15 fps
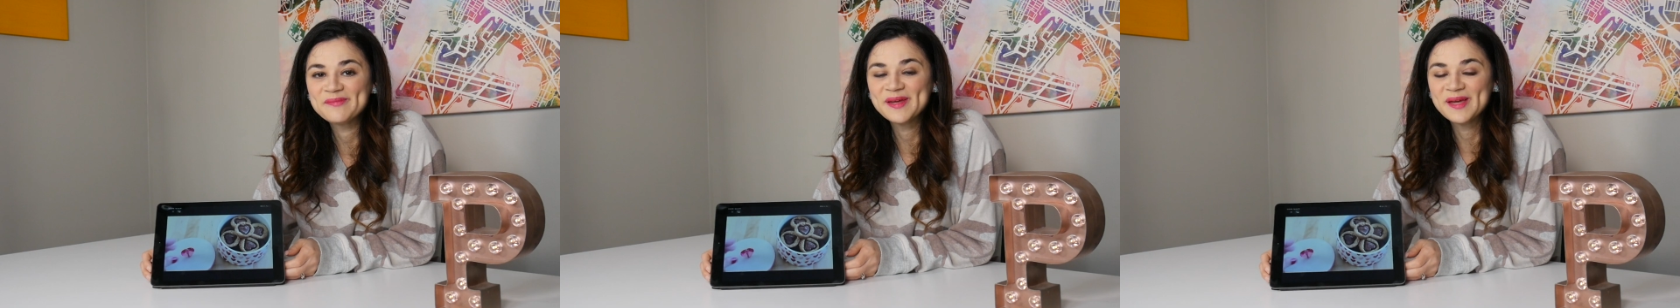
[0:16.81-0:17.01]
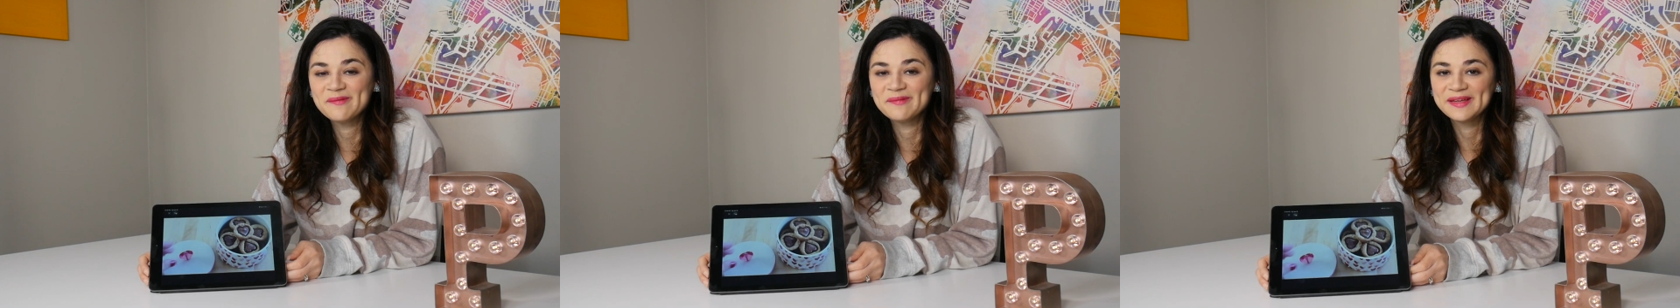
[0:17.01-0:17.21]

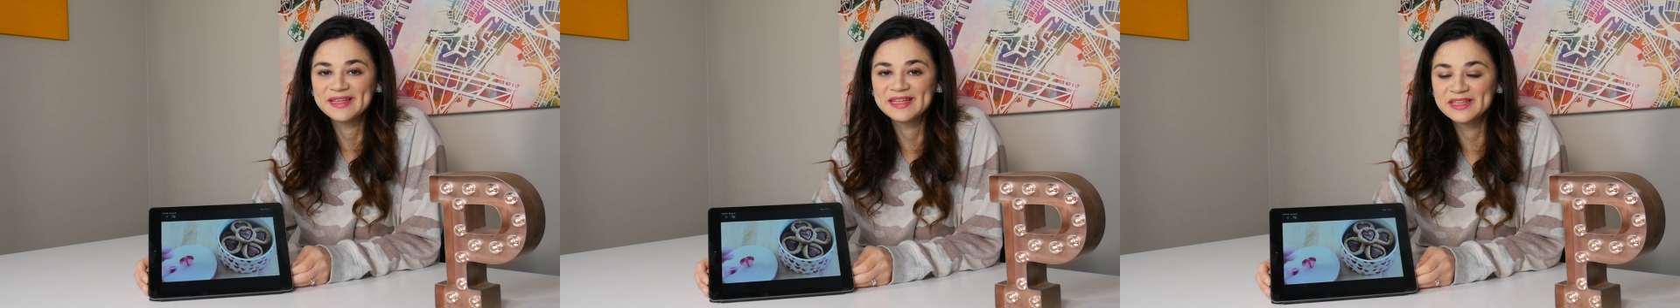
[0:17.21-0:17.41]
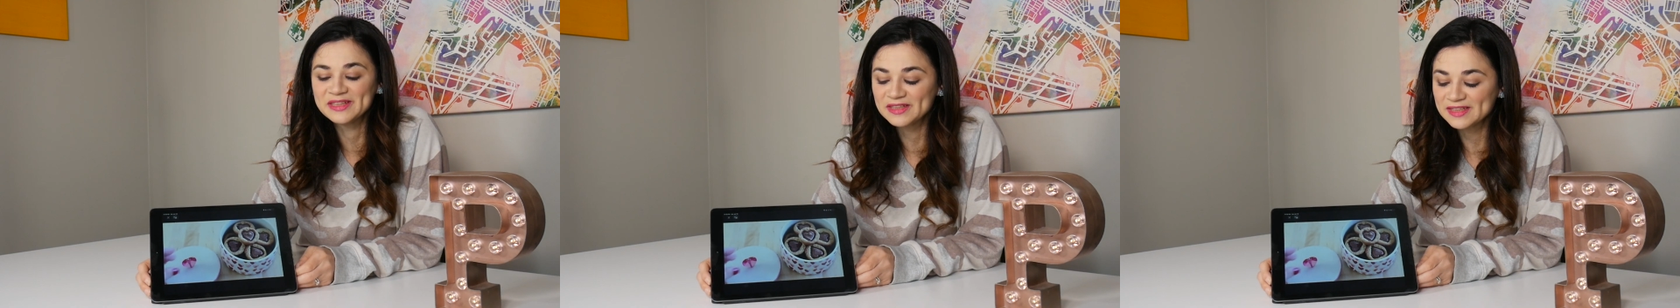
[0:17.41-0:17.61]
Pam?
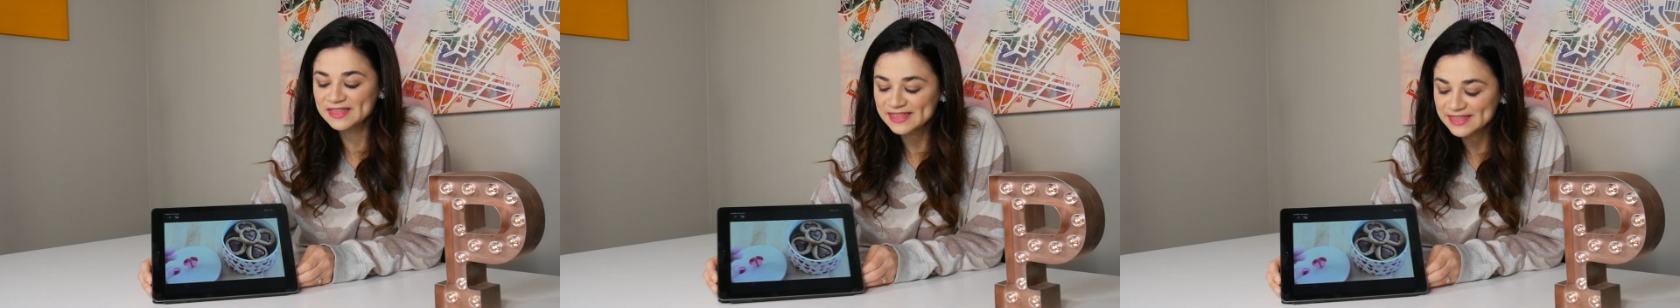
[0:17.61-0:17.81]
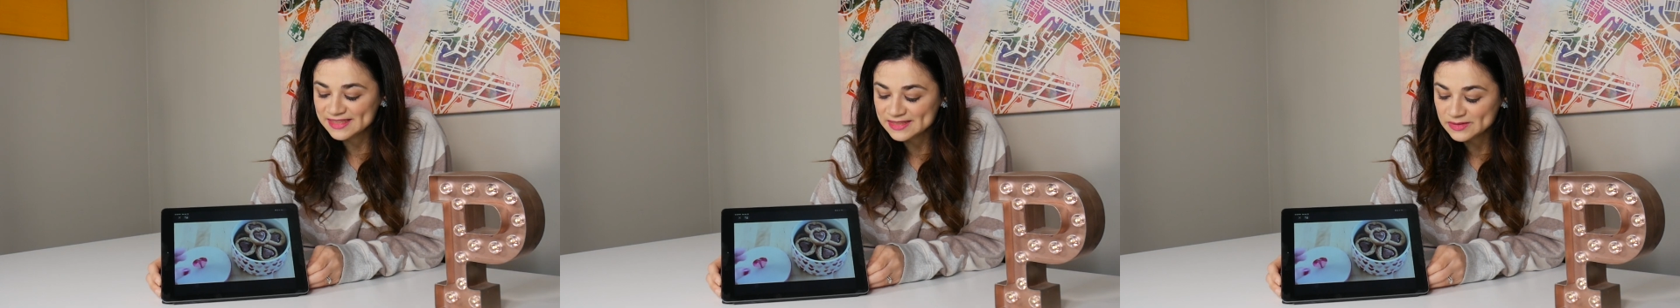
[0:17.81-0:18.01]
Here
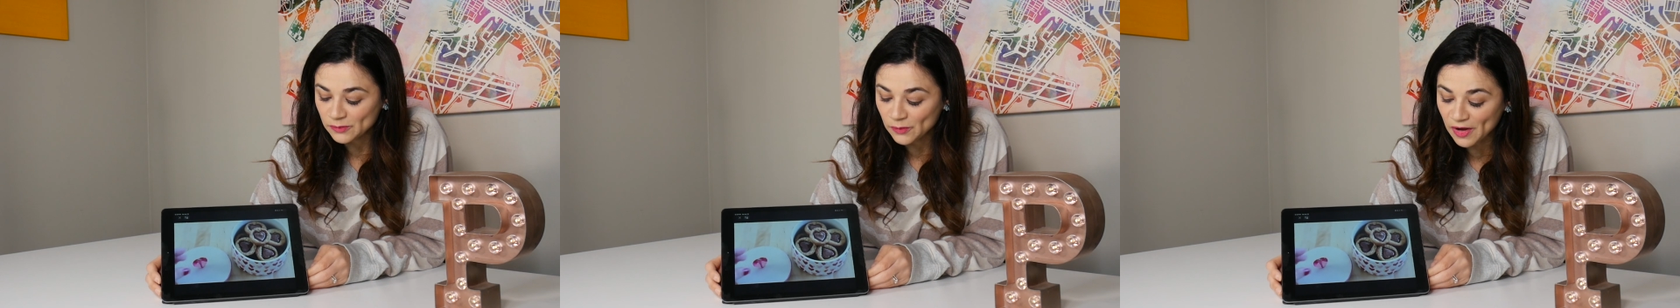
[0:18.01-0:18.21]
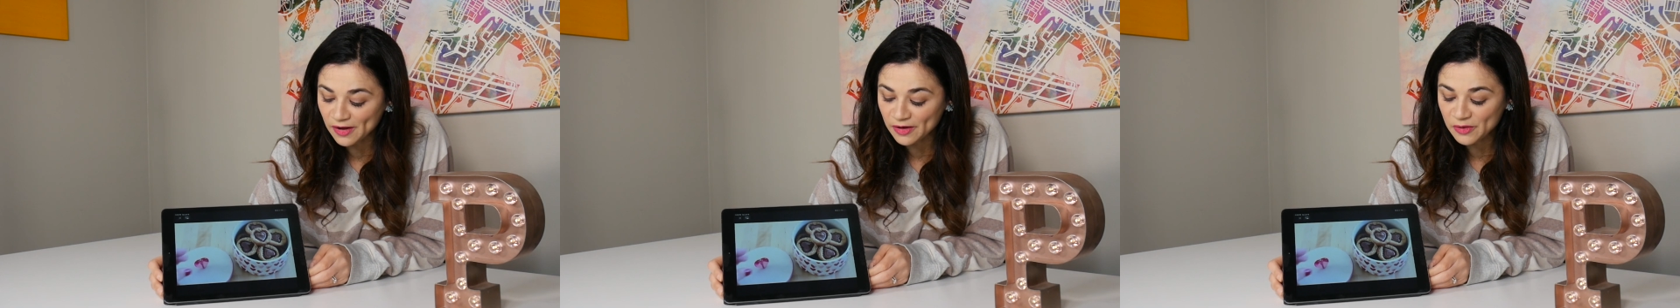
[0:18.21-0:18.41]
is
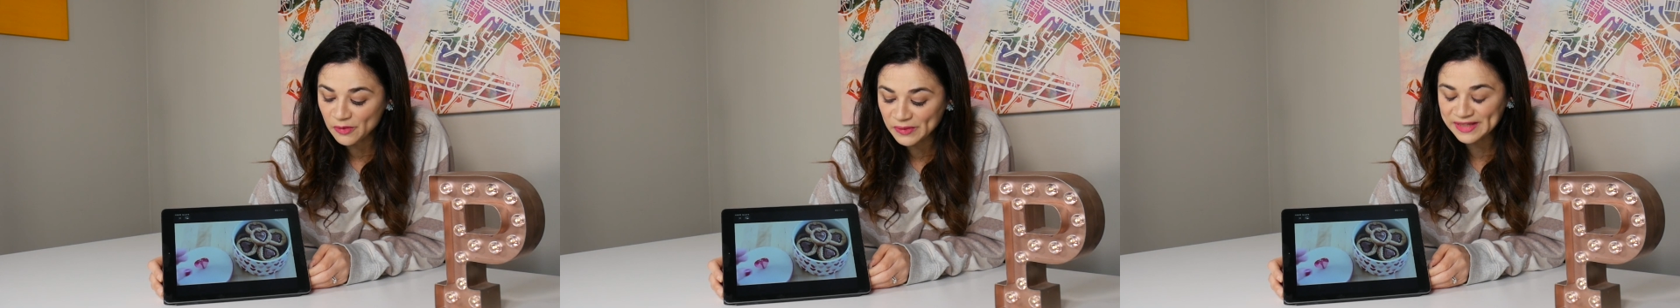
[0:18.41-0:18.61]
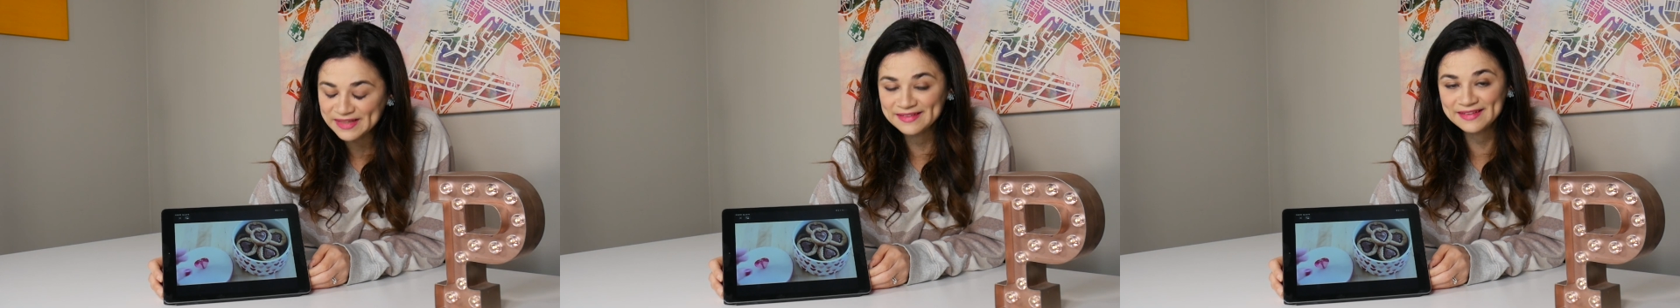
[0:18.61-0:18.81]
what
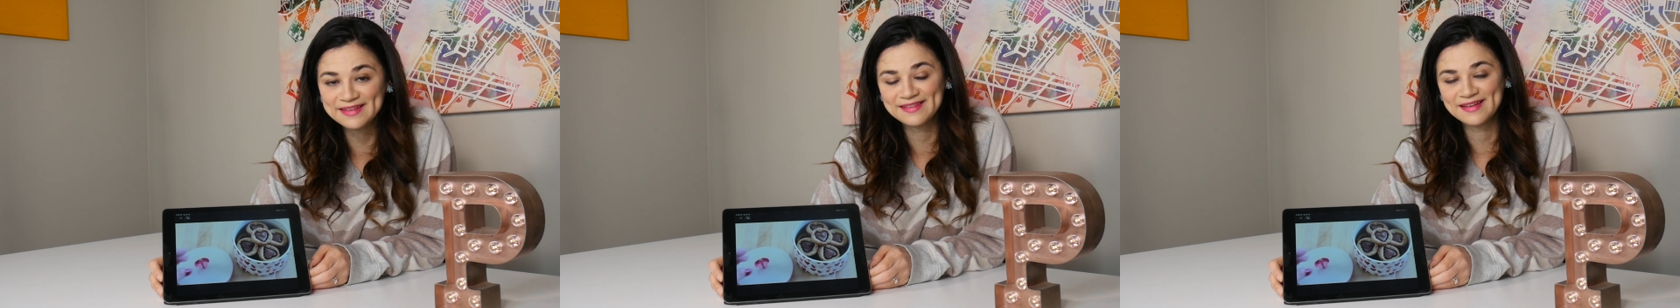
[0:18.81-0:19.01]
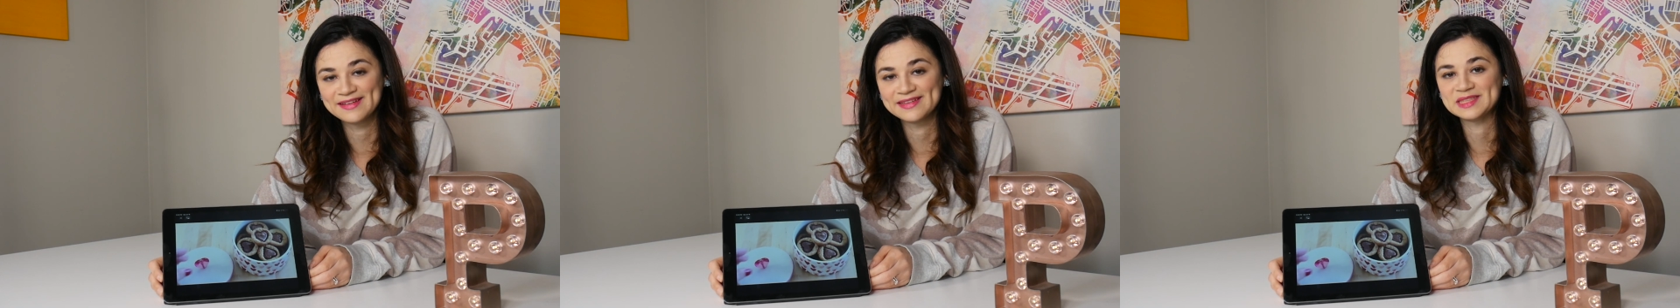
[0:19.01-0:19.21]
Queen
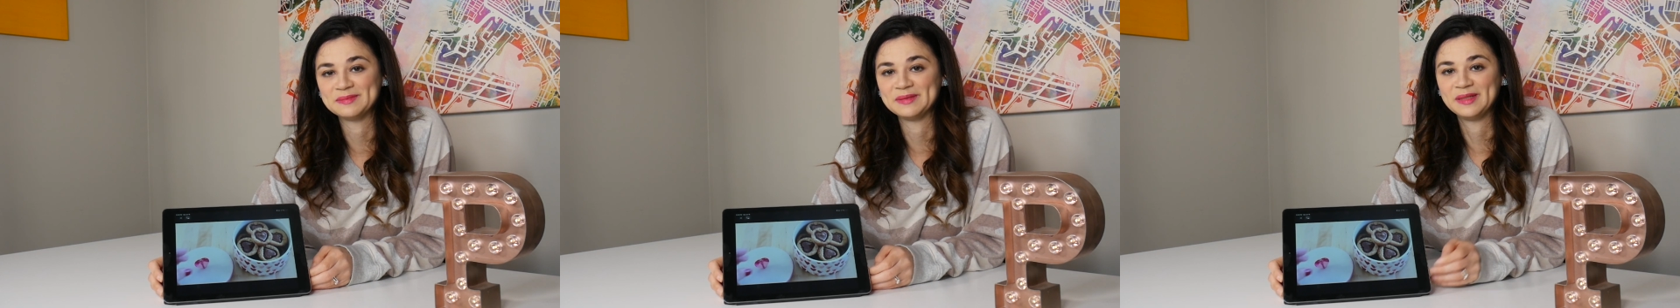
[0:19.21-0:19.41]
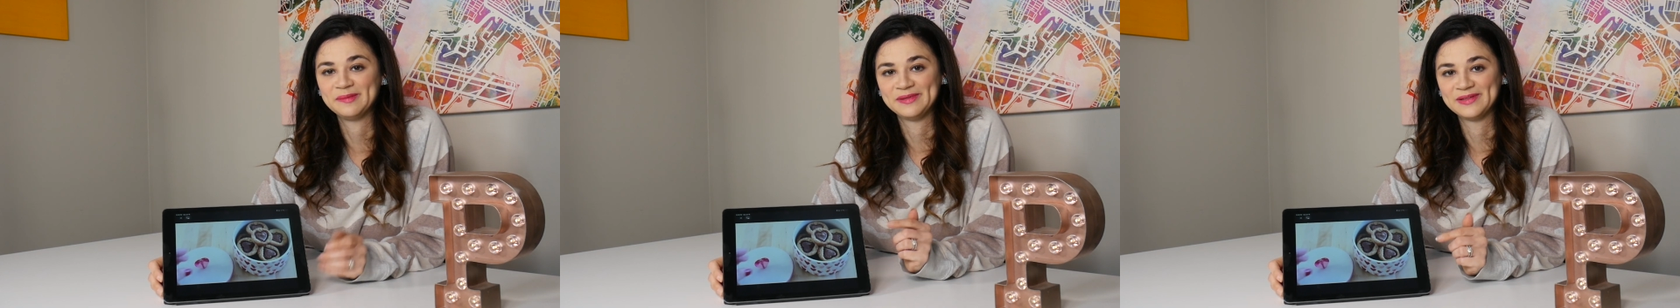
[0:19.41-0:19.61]
Leilani's
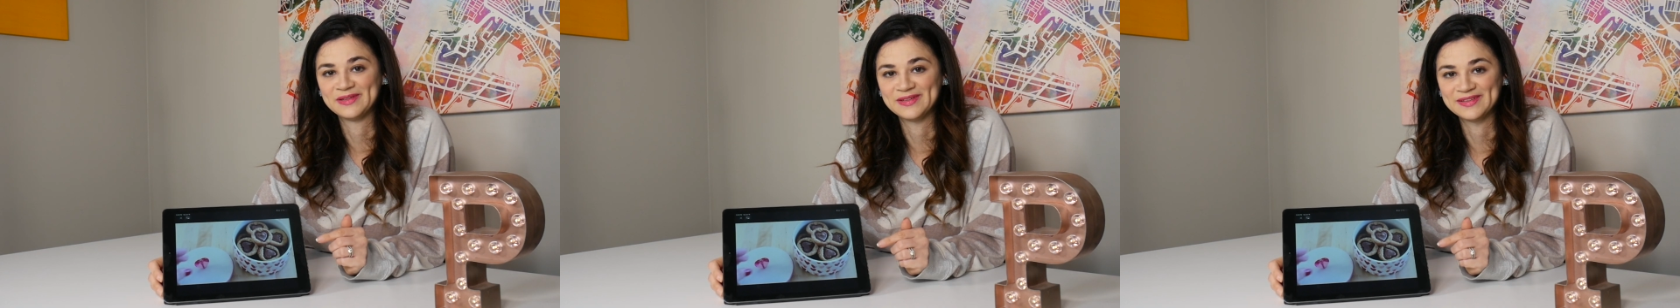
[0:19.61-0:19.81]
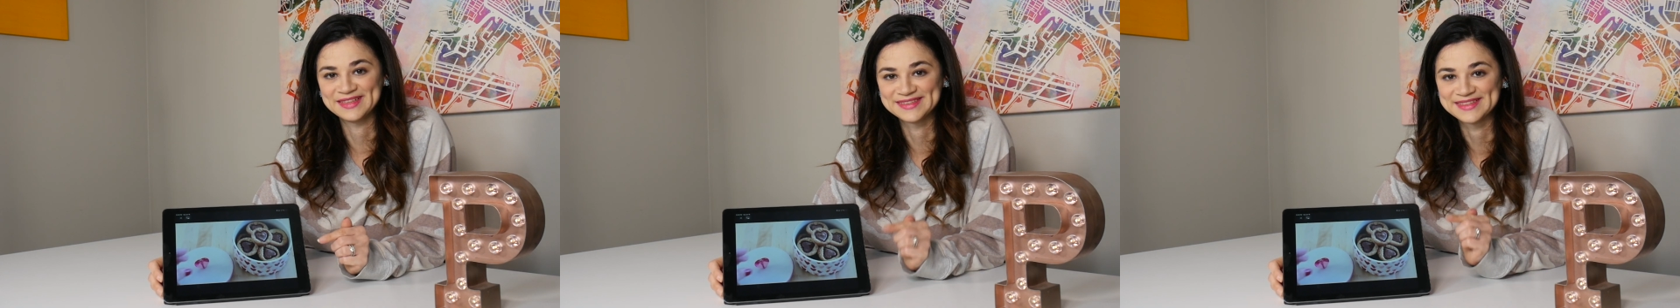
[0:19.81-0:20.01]
peanut butter
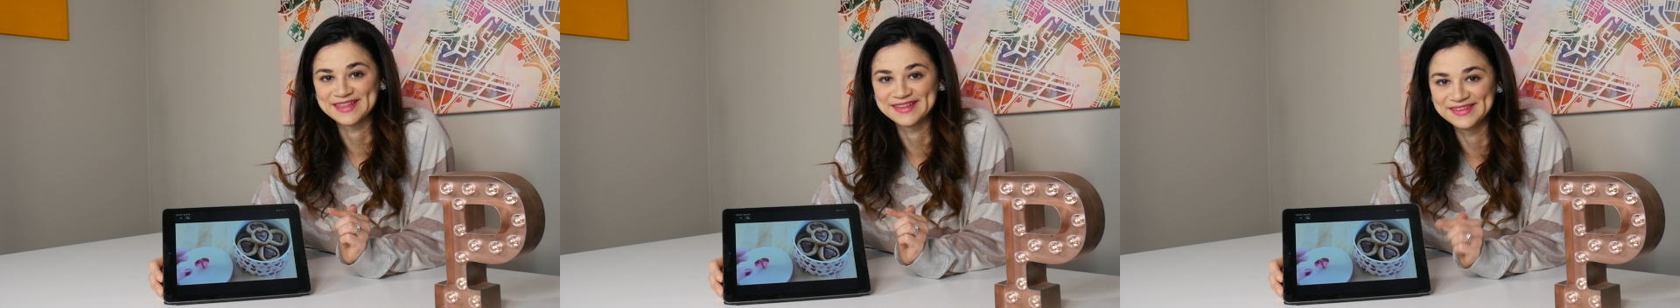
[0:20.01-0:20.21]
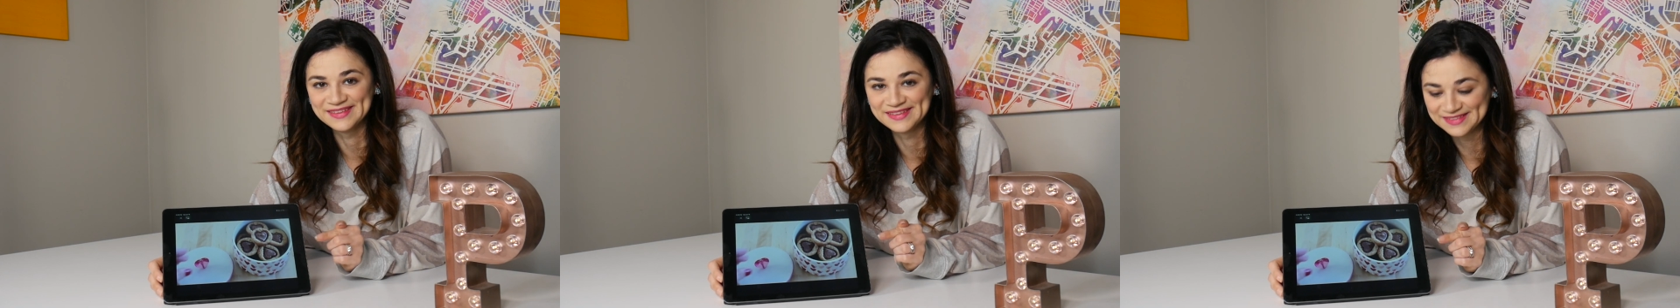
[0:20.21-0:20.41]
cookies
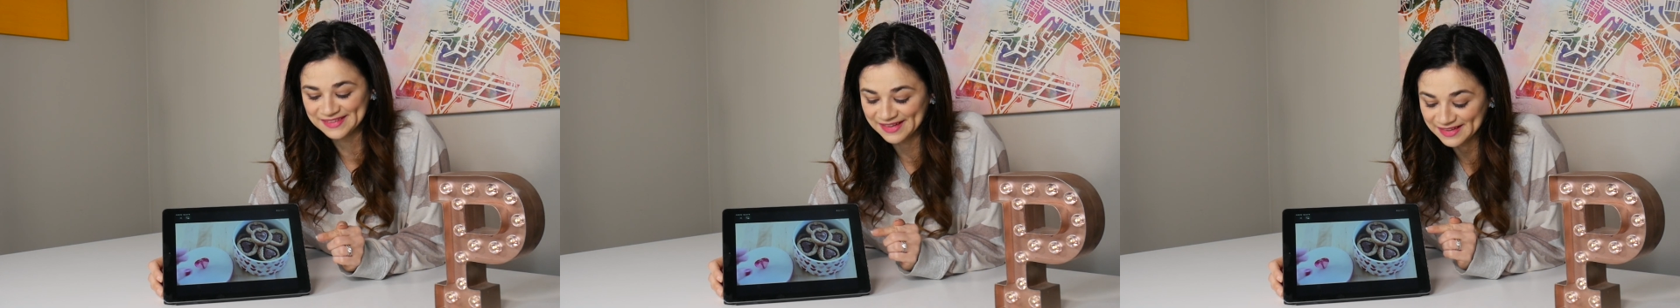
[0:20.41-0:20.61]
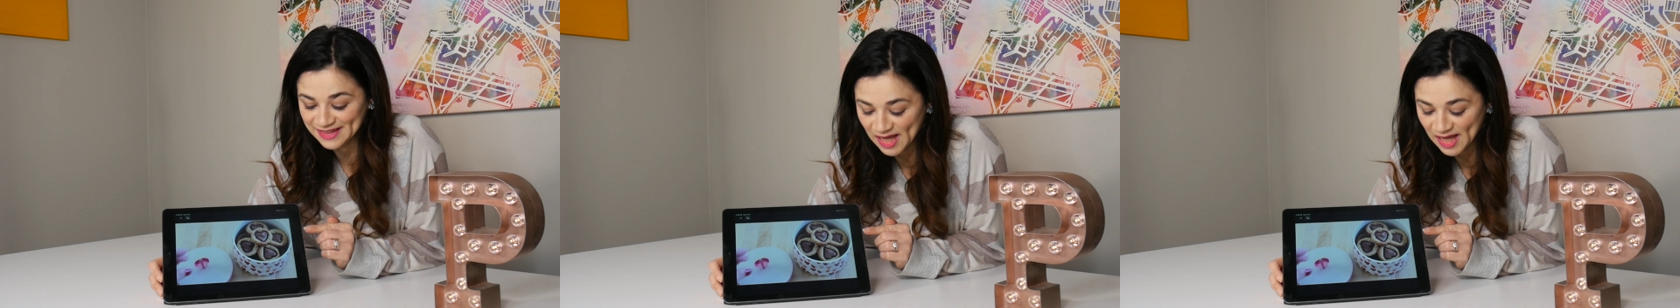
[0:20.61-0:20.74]
looked like.